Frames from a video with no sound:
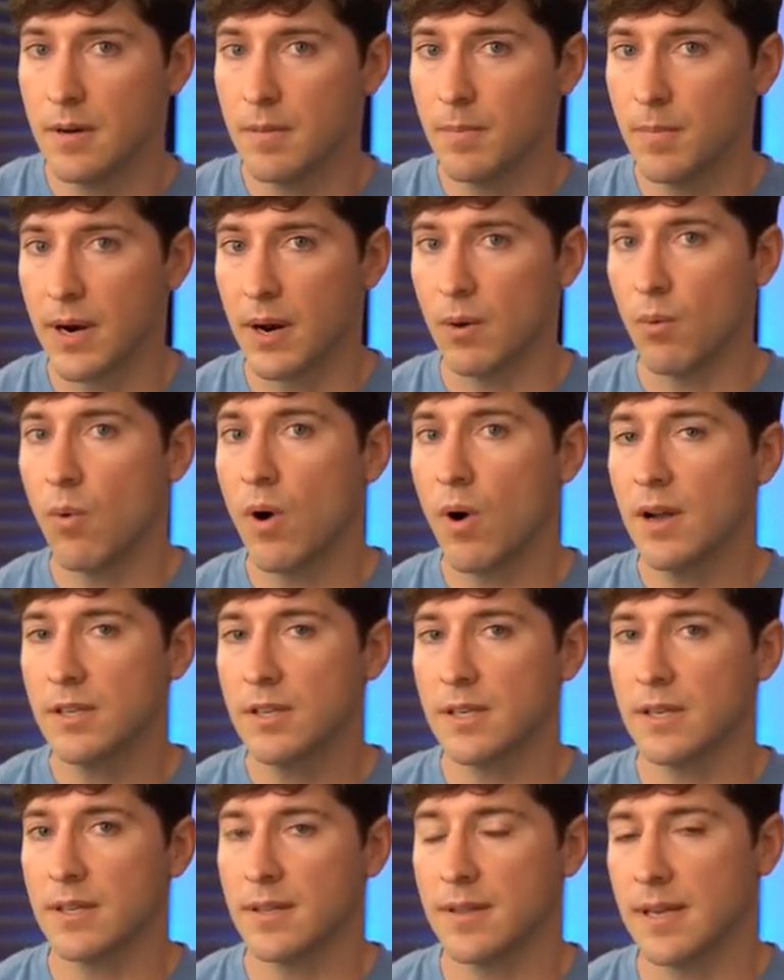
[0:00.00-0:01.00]
but I want
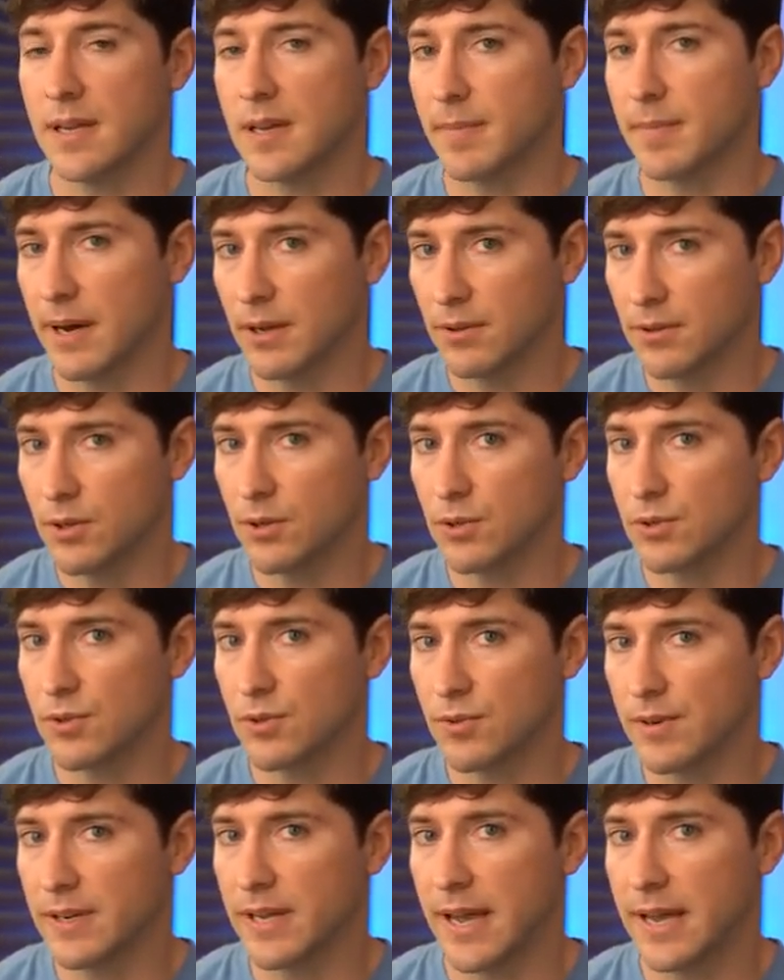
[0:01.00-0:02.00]
you to think about those
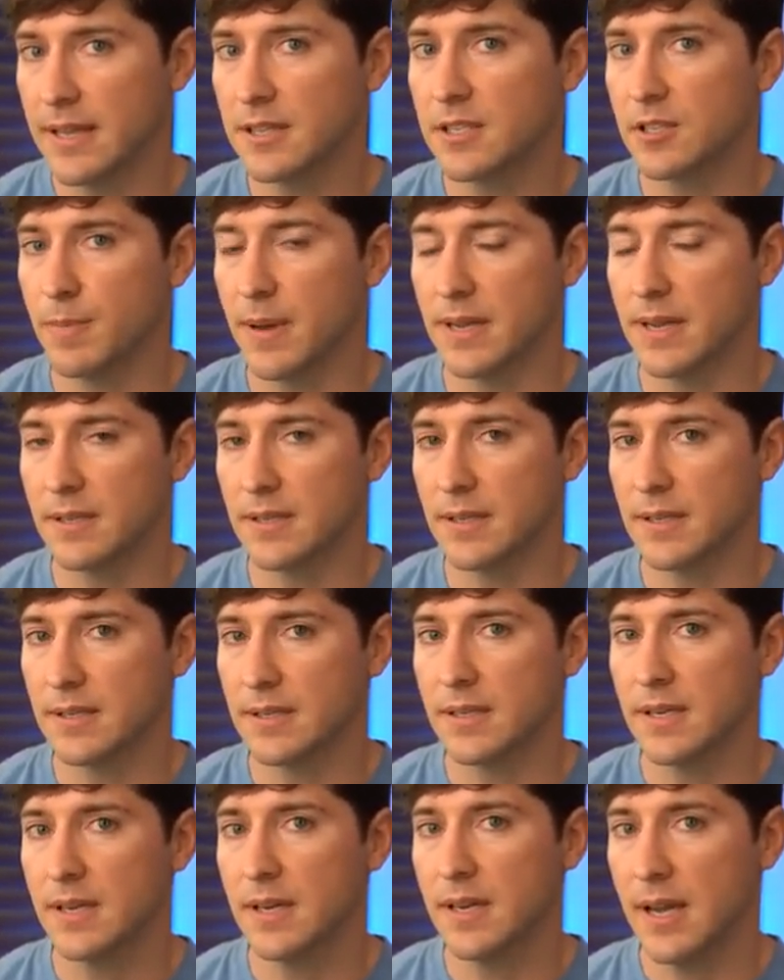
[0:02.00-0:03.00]
three headspaces